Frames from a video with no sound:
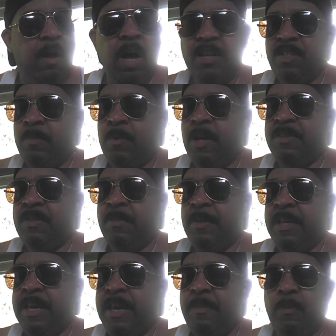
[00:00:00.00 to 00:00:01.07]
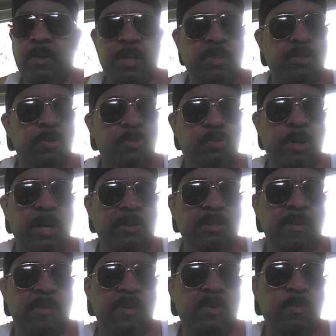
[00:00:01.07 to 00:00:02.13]
Awesome game when they showed
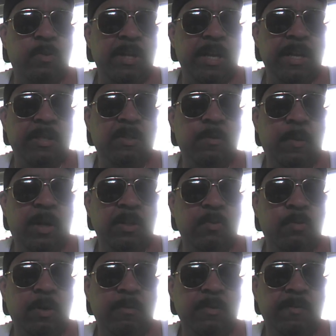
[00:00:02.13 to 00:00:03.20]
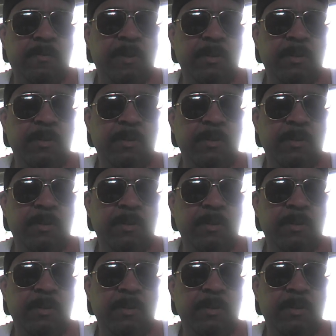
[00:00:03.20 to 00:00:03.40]
trailers of this when the Xbox One was